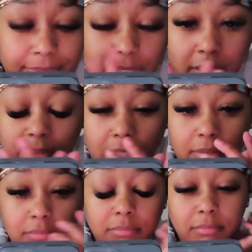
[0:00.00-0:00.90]
I don't know,
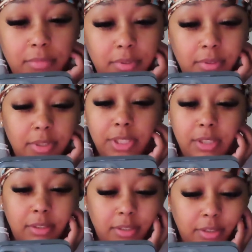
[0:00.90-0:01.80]
it
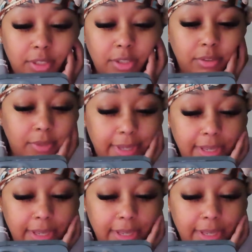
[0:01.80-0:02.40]
just looks cute.